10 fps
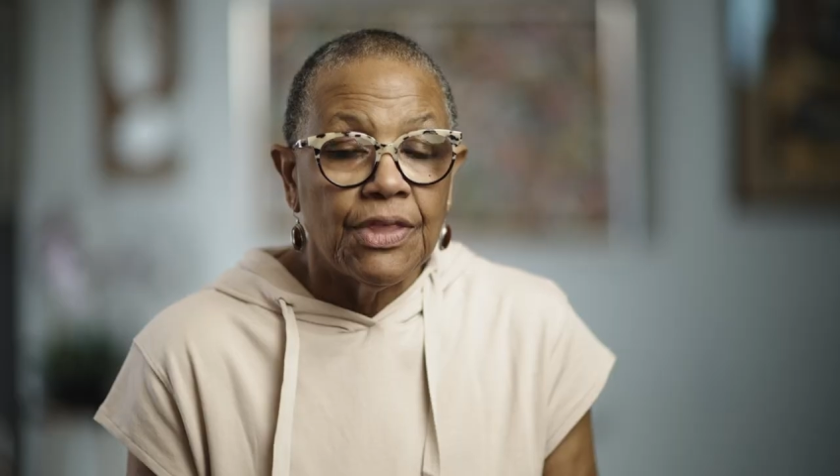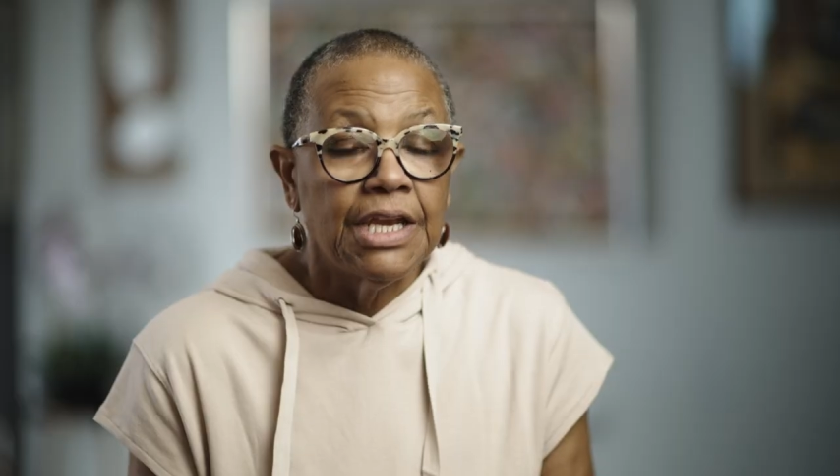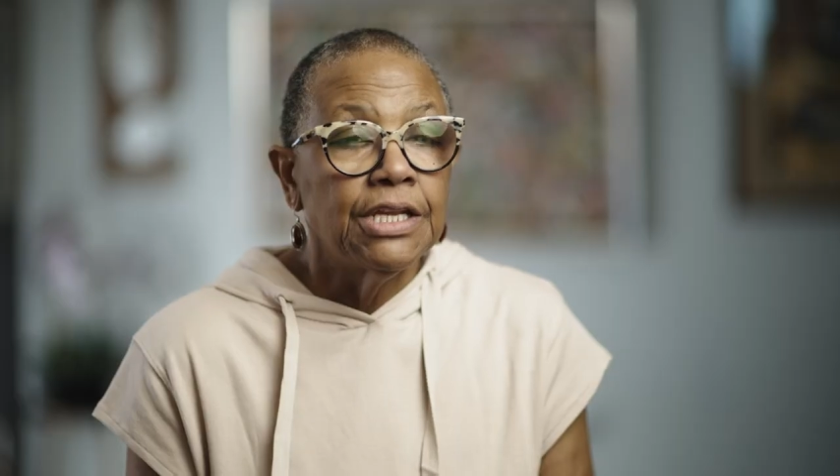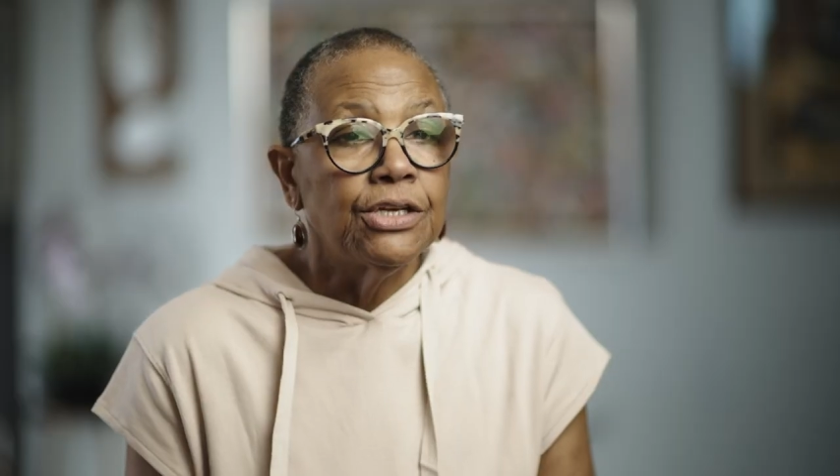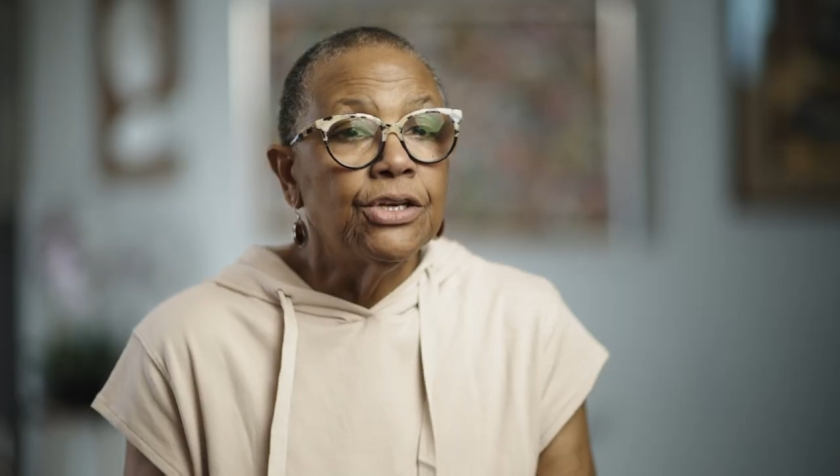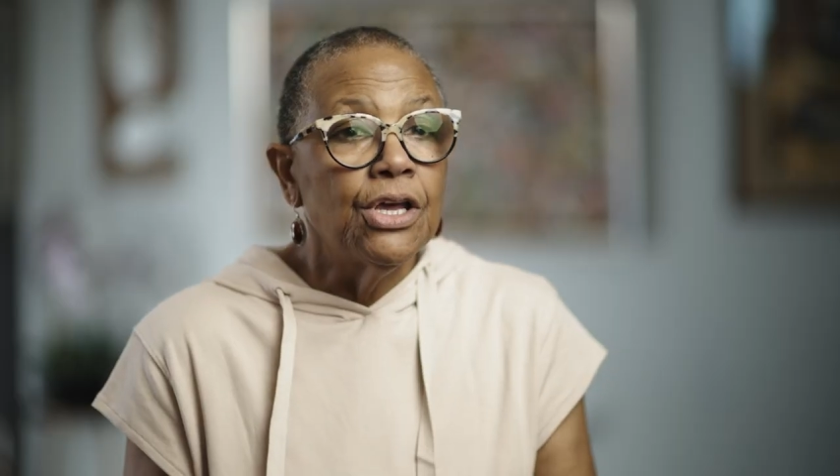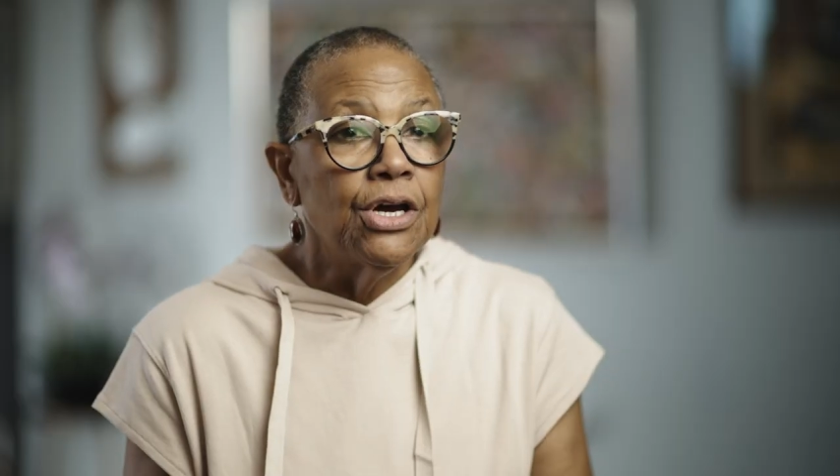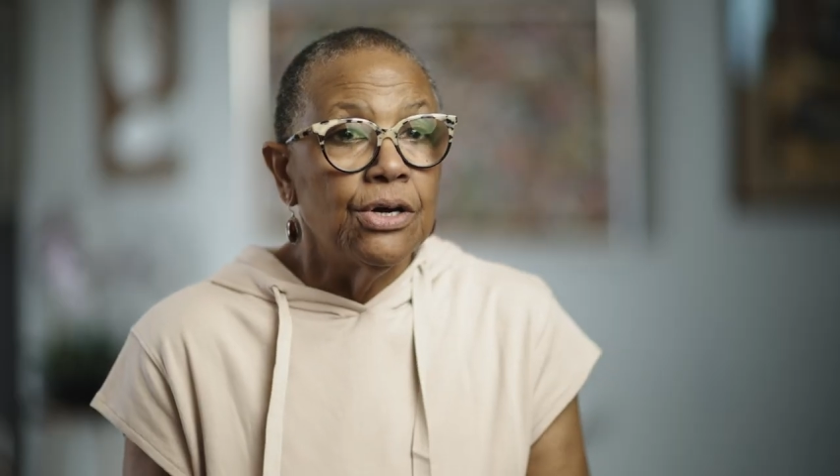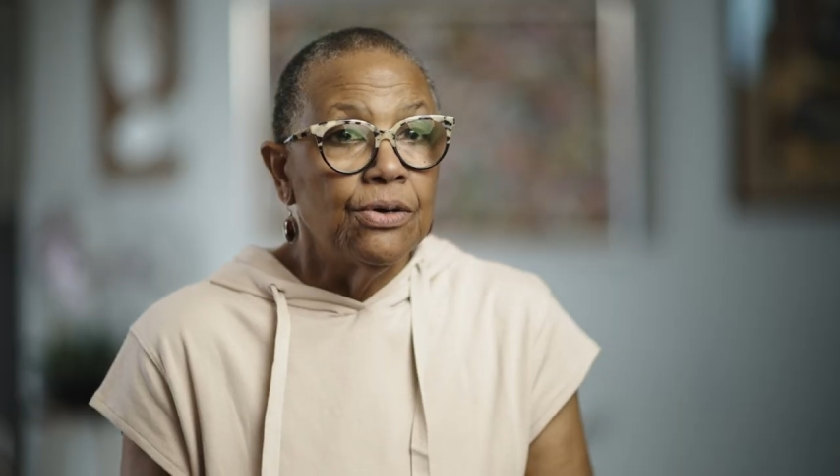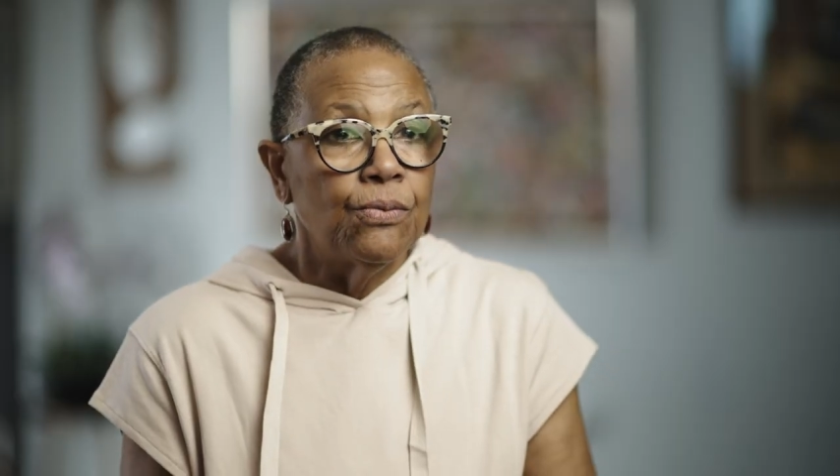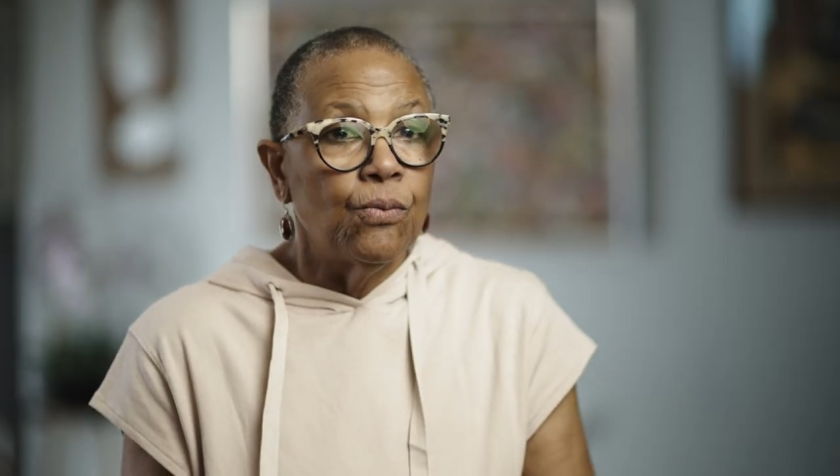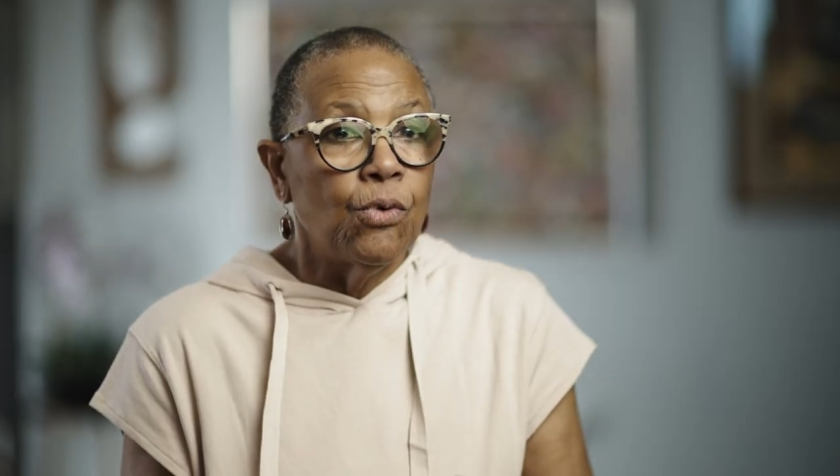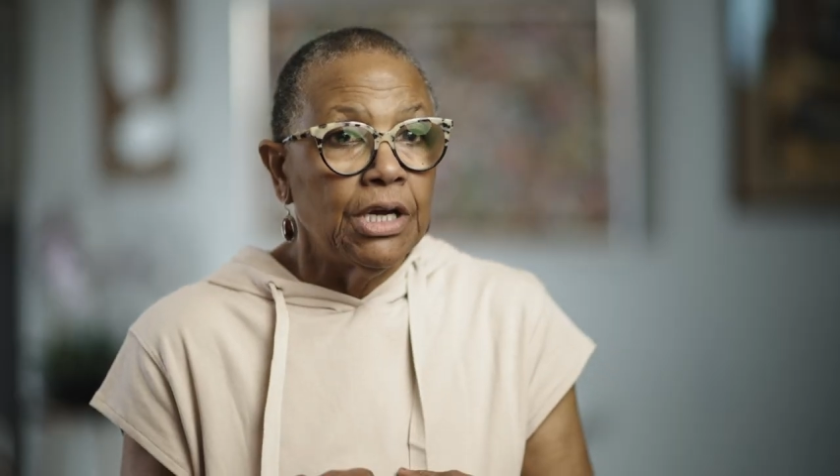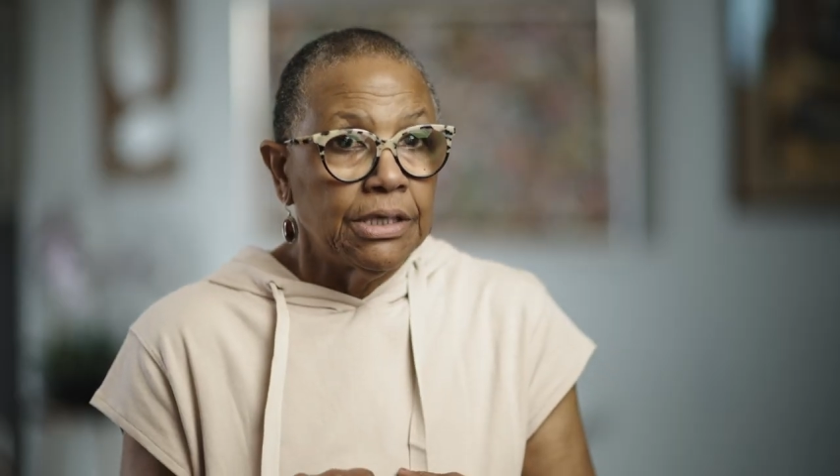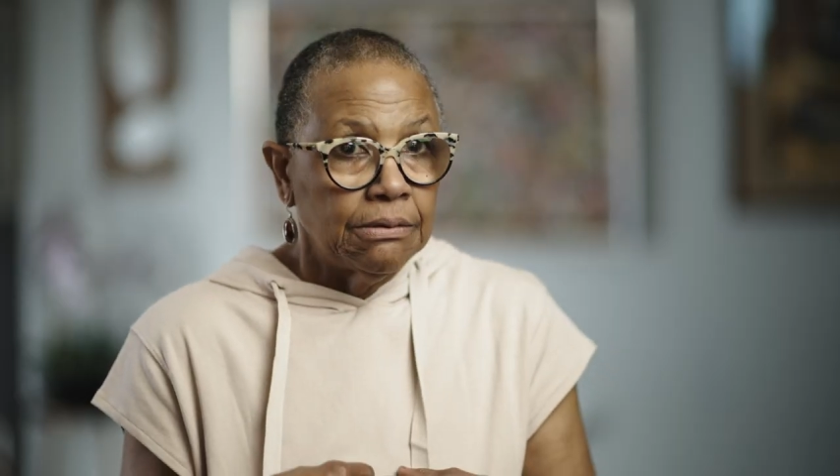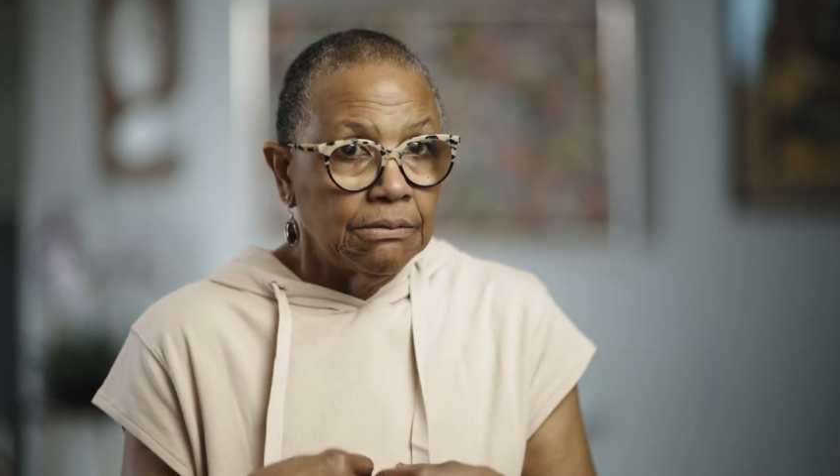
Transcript: They didn't know what